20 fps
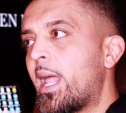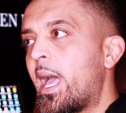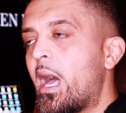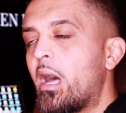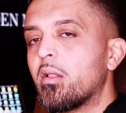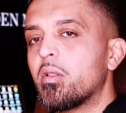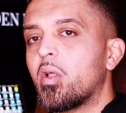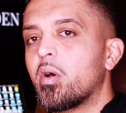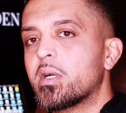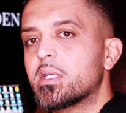
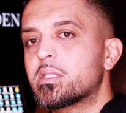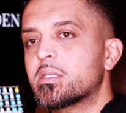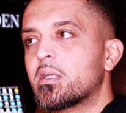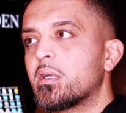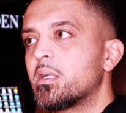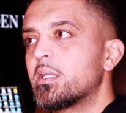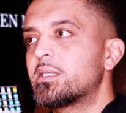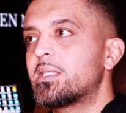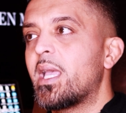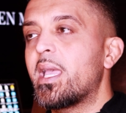how long it's
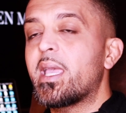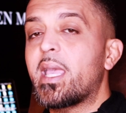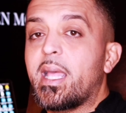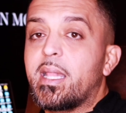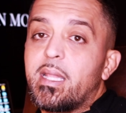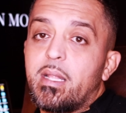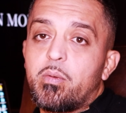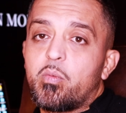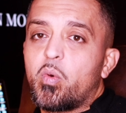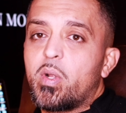going to take,
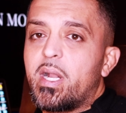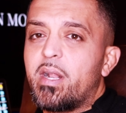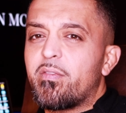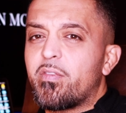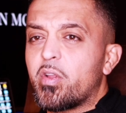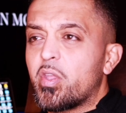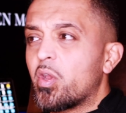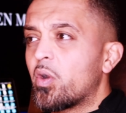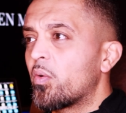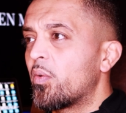and then
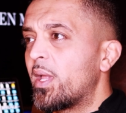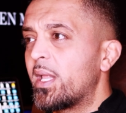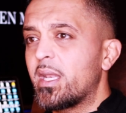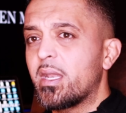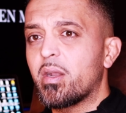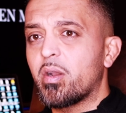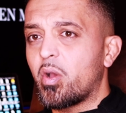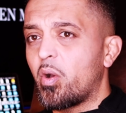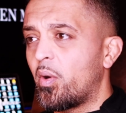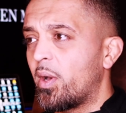whenever you're
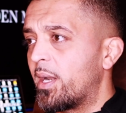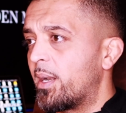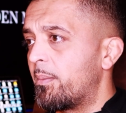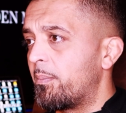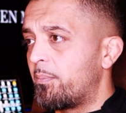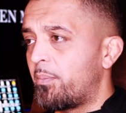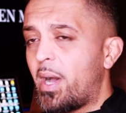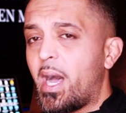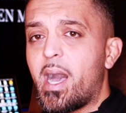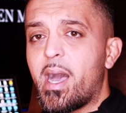ready to go ahead
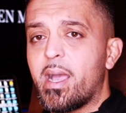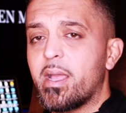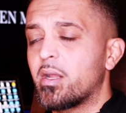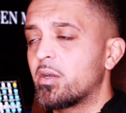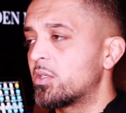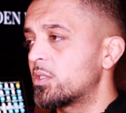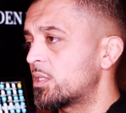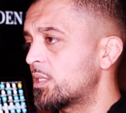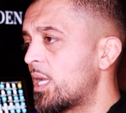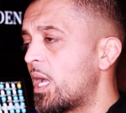and buy
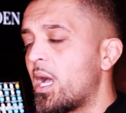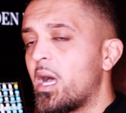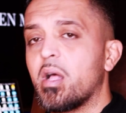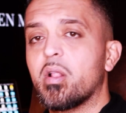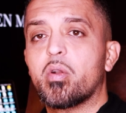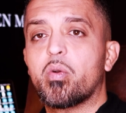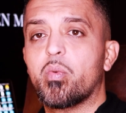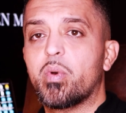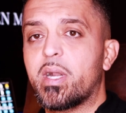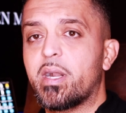or sell
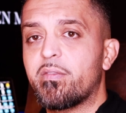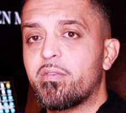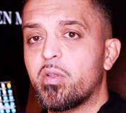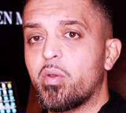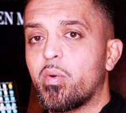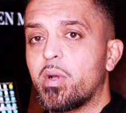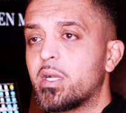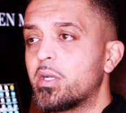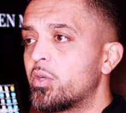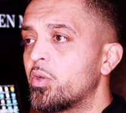or whatever
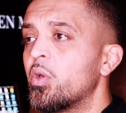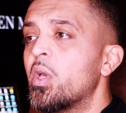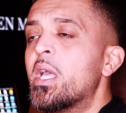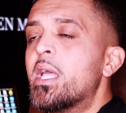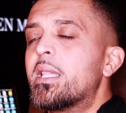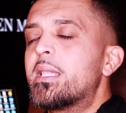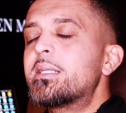you want to do,